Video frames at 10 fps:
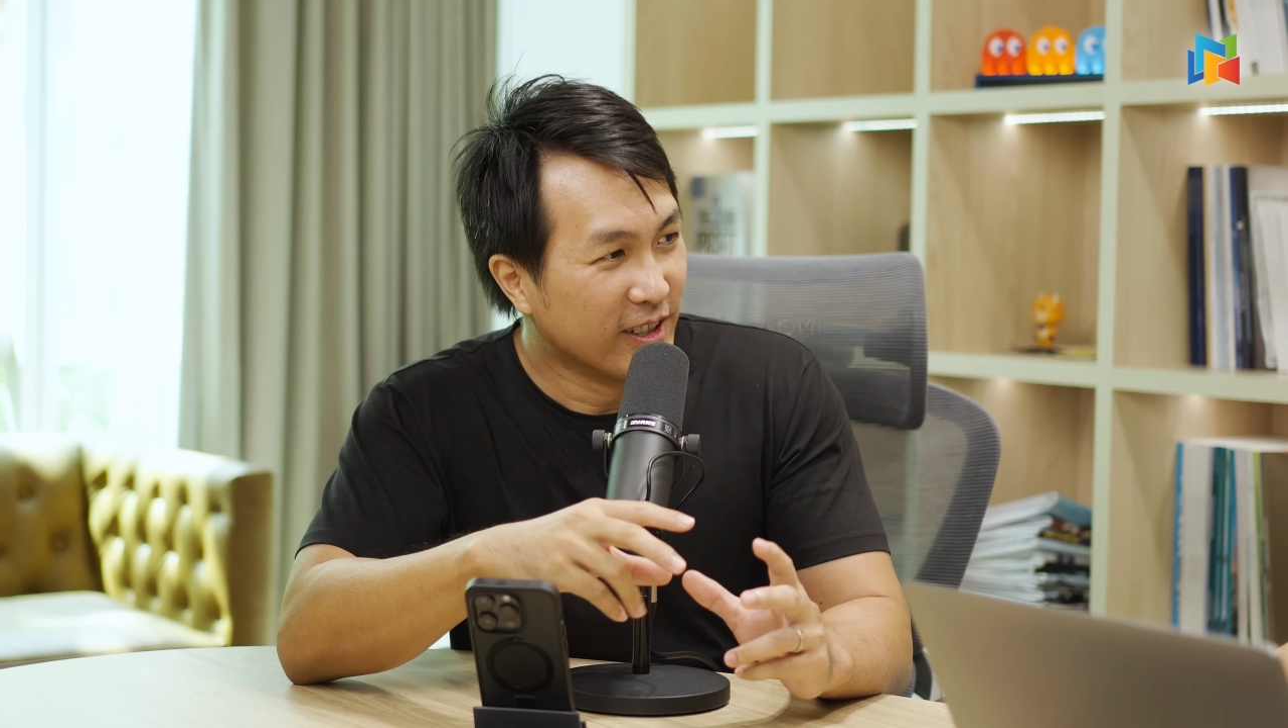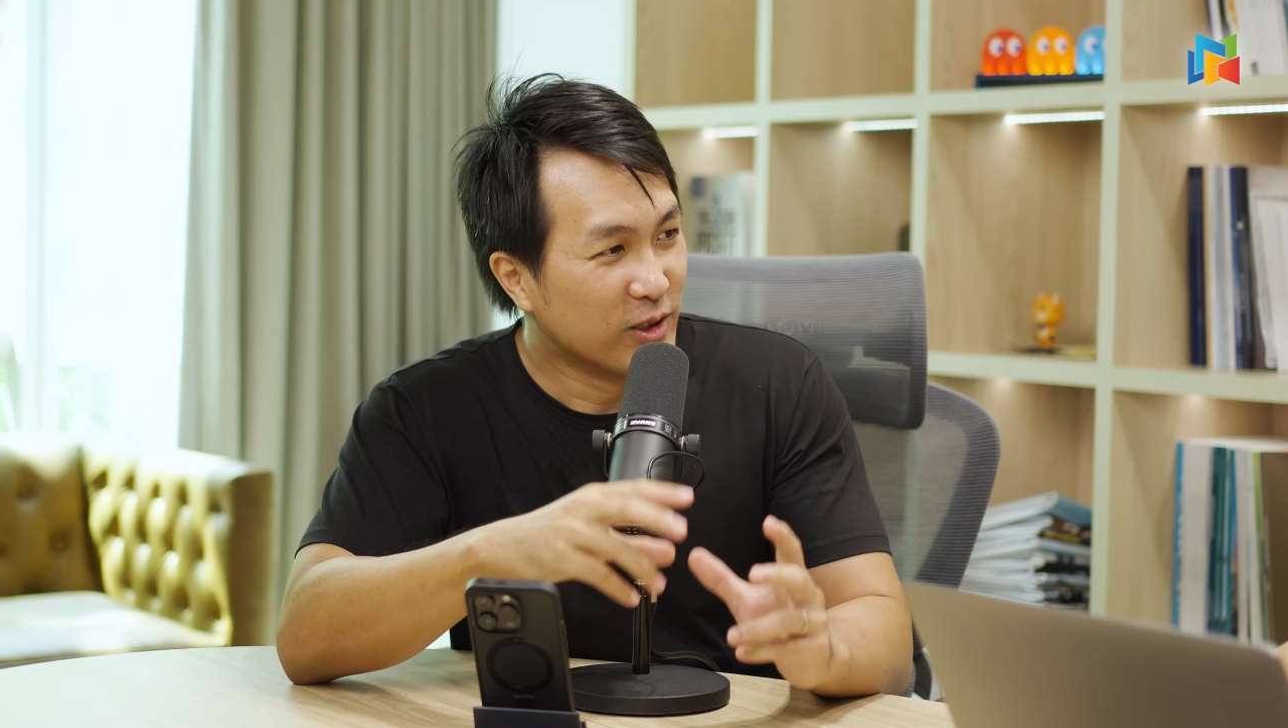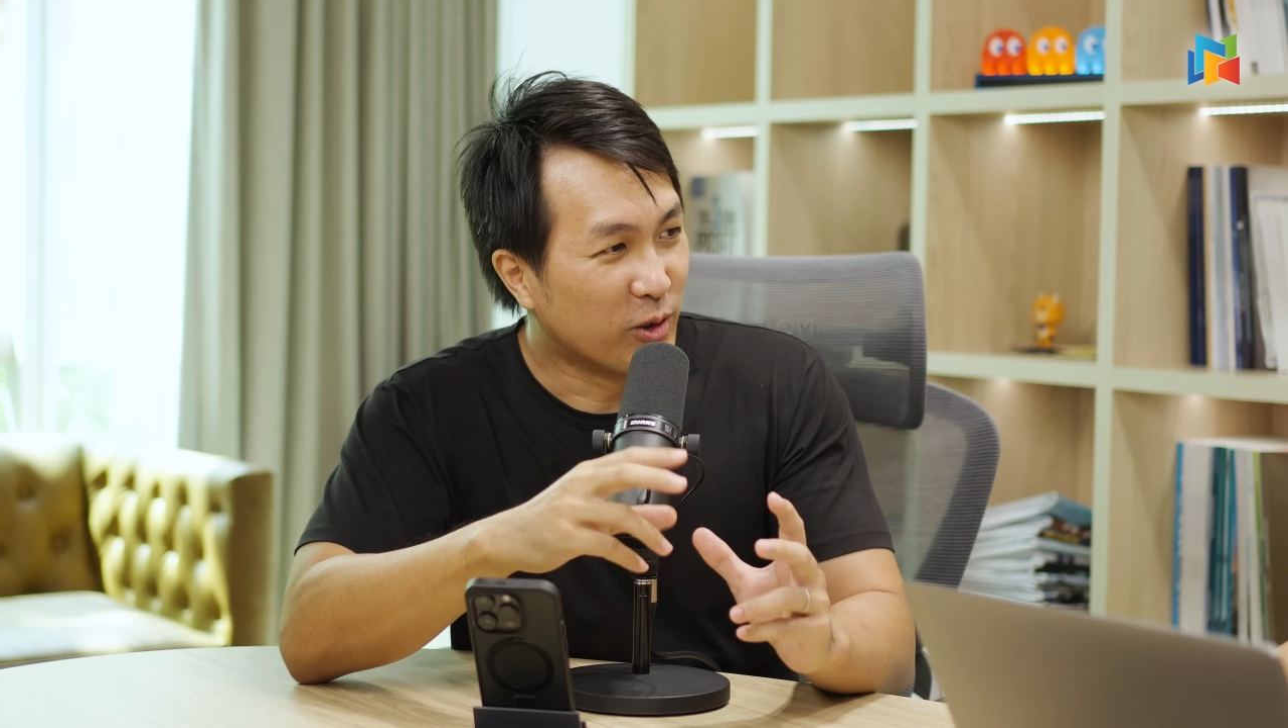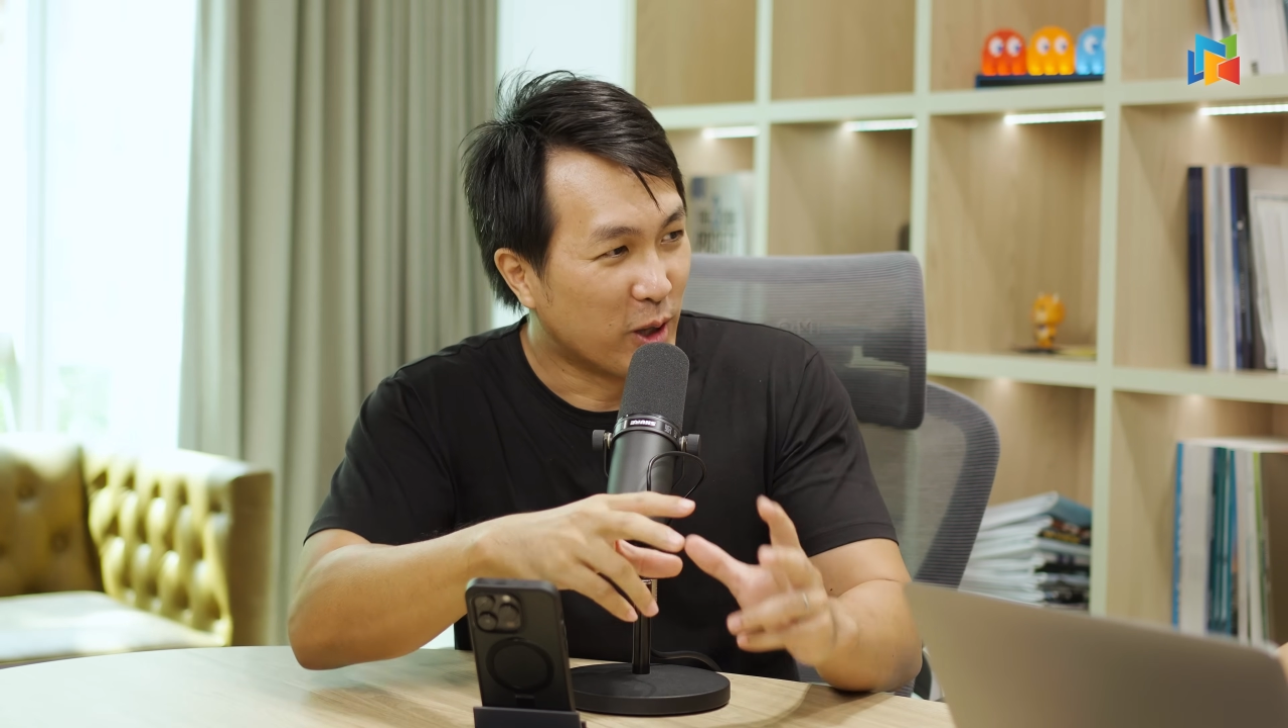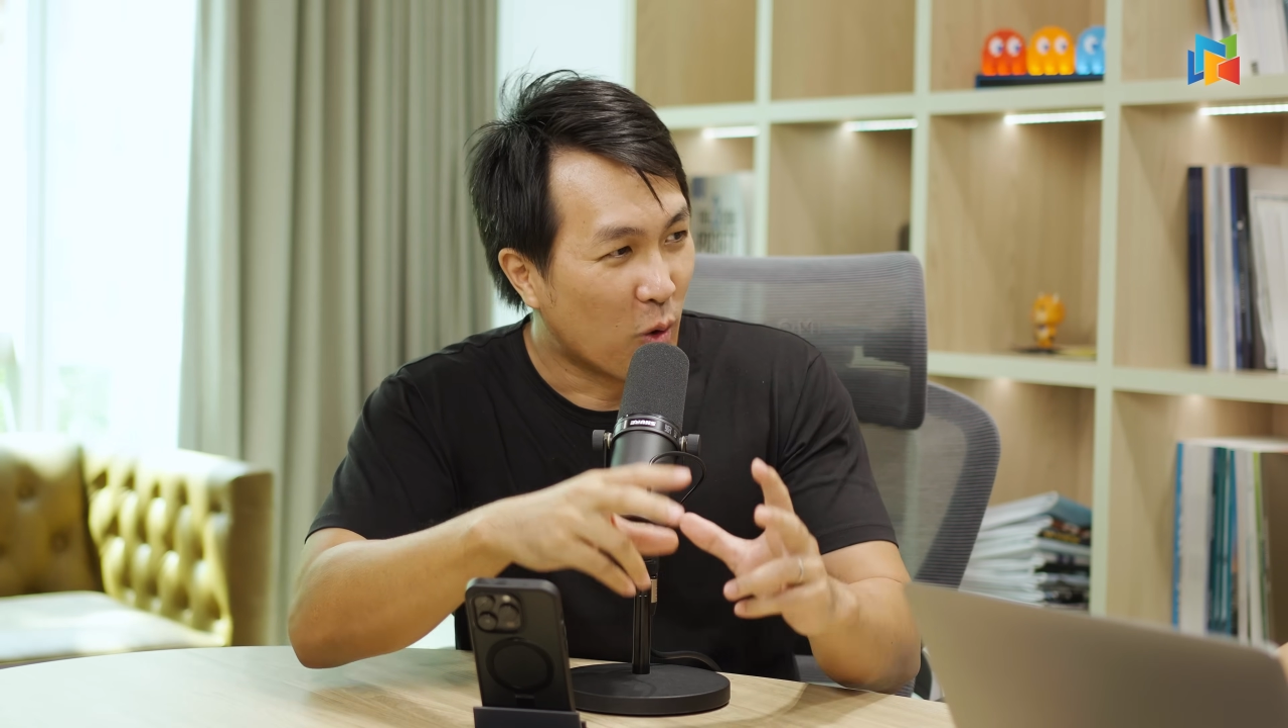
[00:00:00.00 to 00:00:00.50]

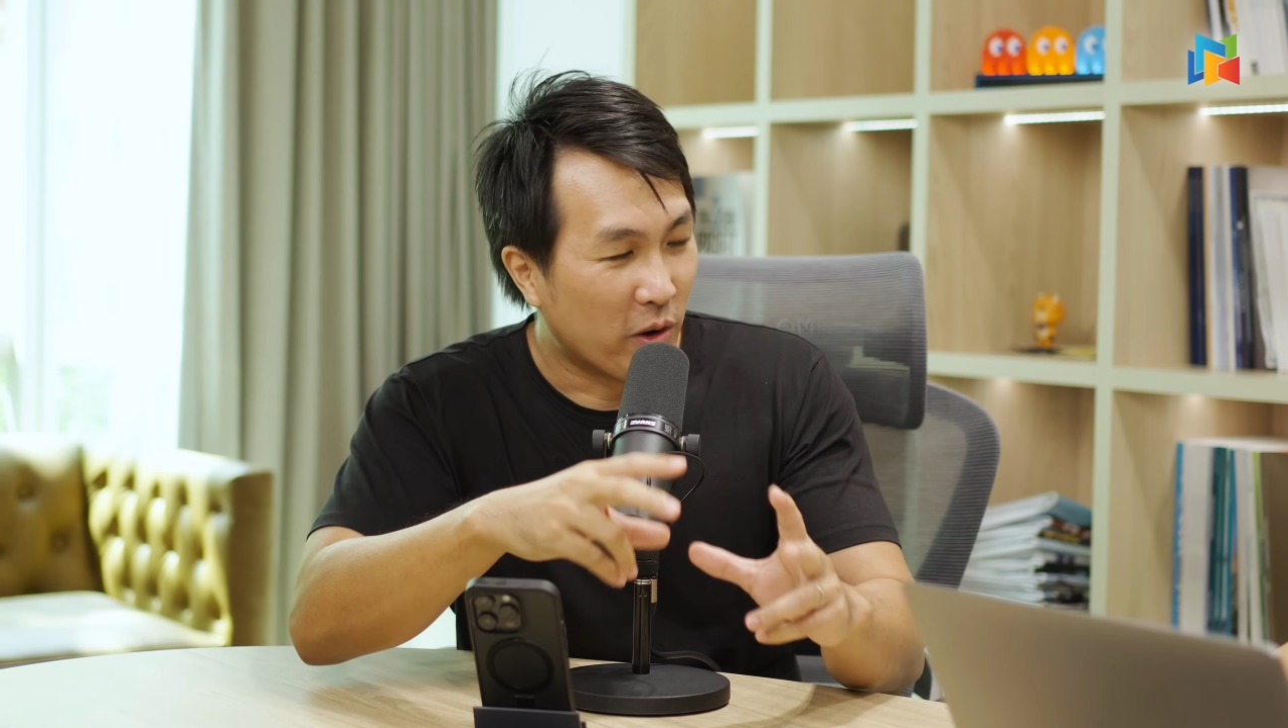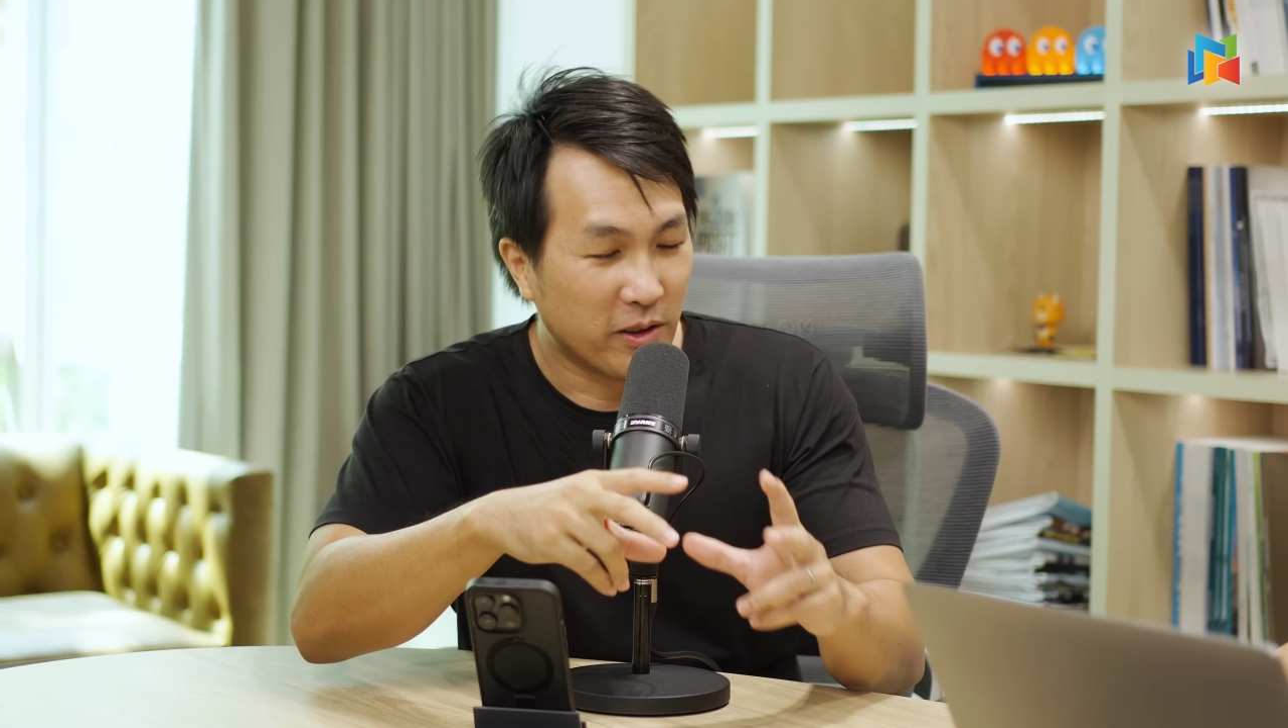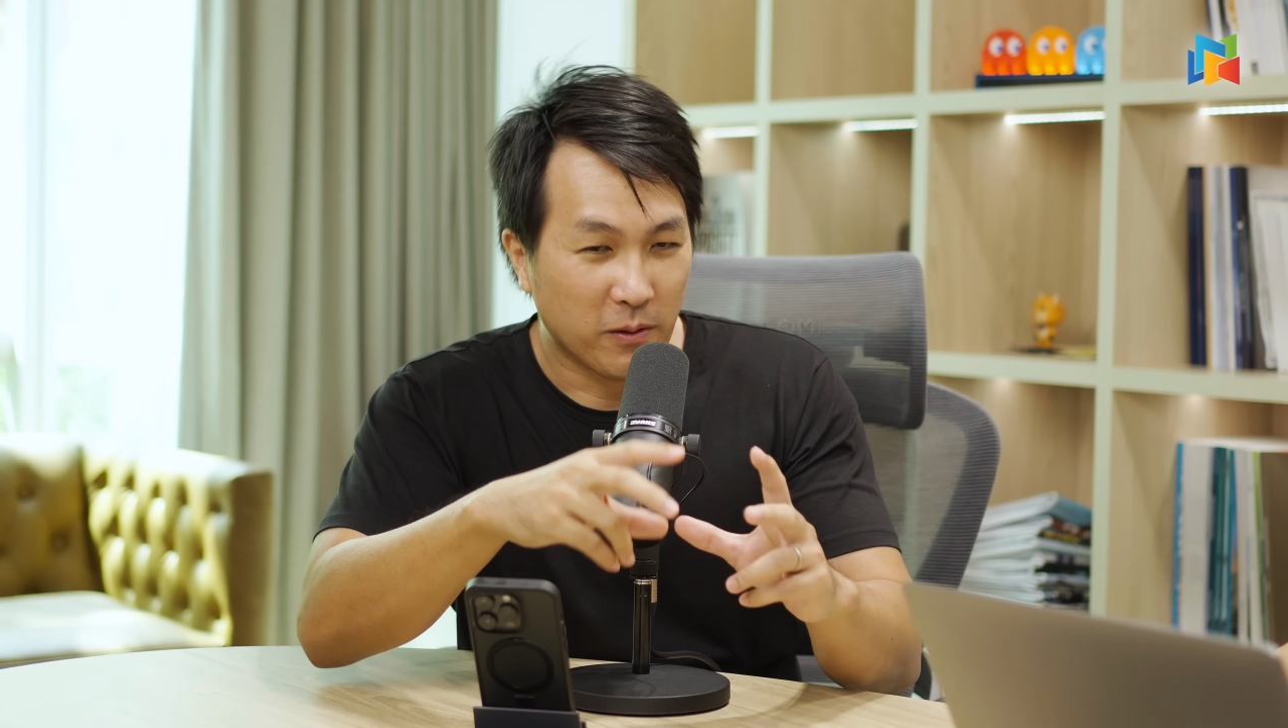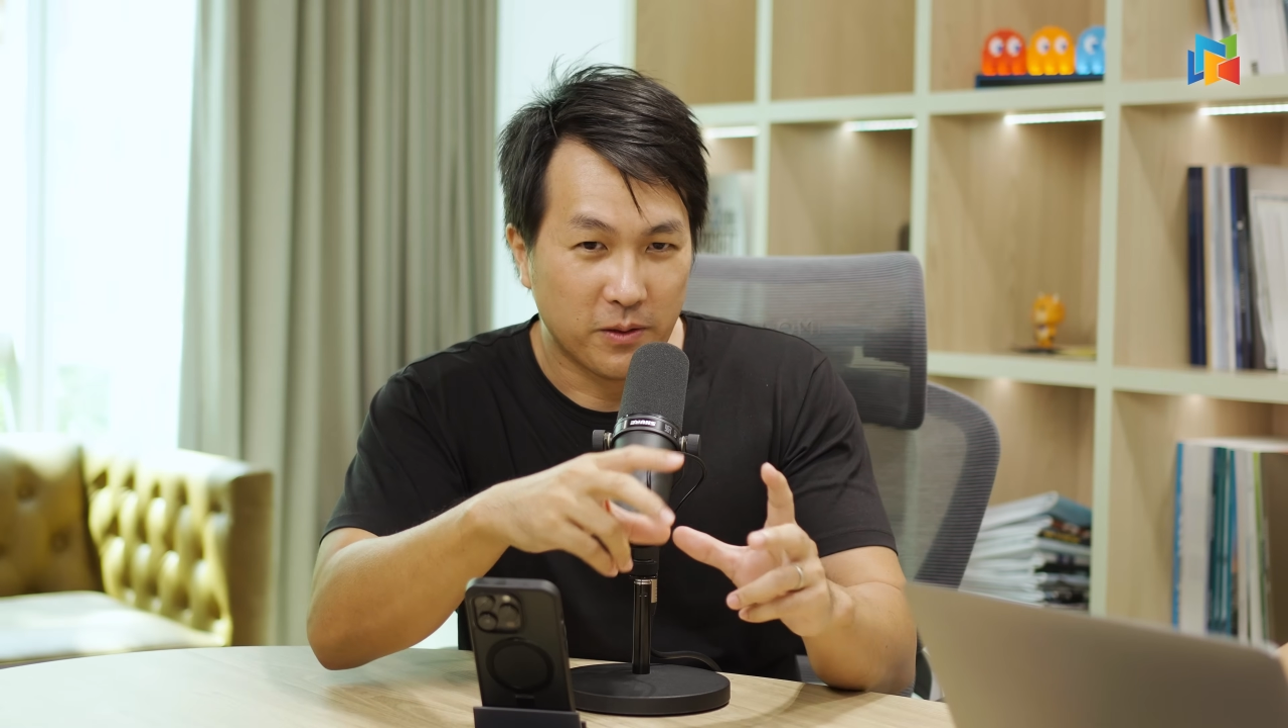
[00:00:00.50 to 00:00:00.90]
So they want the